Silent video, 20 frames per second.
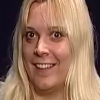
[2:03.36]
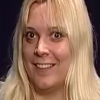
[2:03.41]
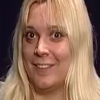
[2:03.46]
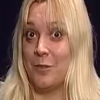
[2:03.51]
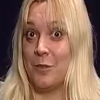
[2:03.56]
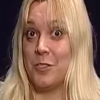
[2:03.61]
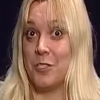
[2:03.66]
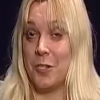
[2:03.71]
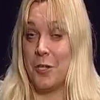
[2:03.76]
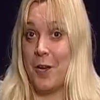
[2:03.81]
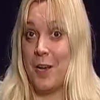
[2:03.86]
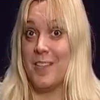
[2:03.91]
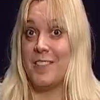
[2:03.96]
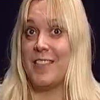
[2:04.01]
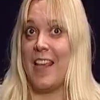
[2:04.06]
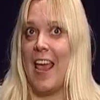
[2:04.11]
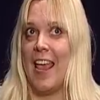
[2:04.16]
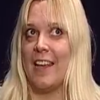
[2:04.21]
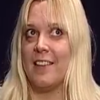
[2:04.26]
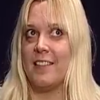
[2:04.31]
So it took
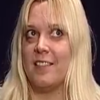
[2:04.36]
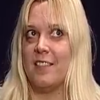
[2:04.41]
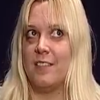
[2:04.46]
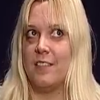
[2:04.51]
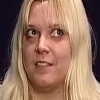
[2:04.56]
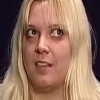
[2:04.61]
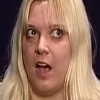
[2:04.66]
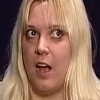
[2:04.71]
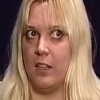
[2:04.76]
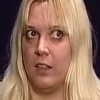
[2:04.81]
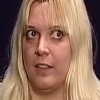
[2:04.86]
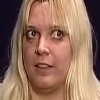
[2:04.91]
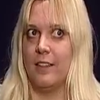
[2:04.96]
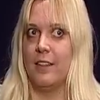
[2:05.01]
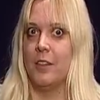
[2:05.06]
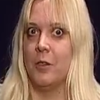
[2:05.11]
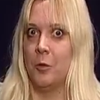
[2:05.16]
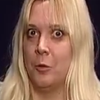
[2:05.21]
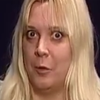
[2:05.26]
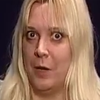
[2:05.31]
us a
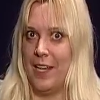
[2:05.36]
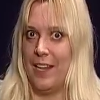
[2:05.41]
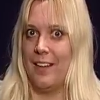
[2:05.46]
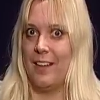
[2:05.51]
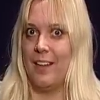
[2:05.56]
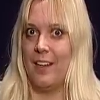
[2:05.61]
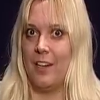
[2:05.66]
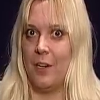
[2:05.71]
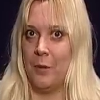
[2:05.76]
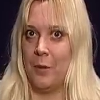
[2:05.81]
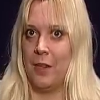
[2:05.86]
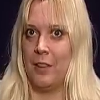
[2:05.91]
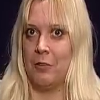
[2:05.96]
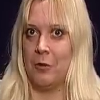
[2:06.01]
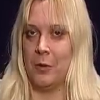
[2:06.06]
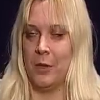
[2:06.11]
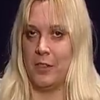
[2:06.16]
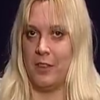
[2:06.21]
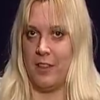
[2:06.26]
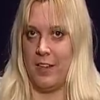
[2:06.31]
solid week going
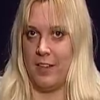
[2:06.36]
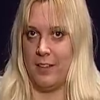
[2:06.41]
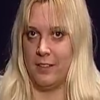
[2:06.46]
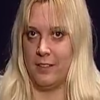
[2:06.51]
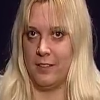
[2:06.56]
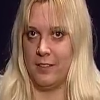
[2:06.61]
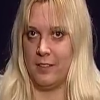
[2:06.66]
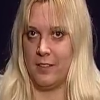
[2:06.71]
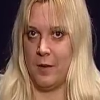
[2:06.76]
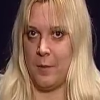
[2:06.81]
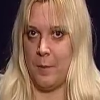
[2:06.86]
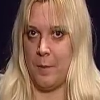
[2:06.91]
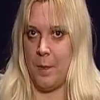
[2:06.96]
through her things.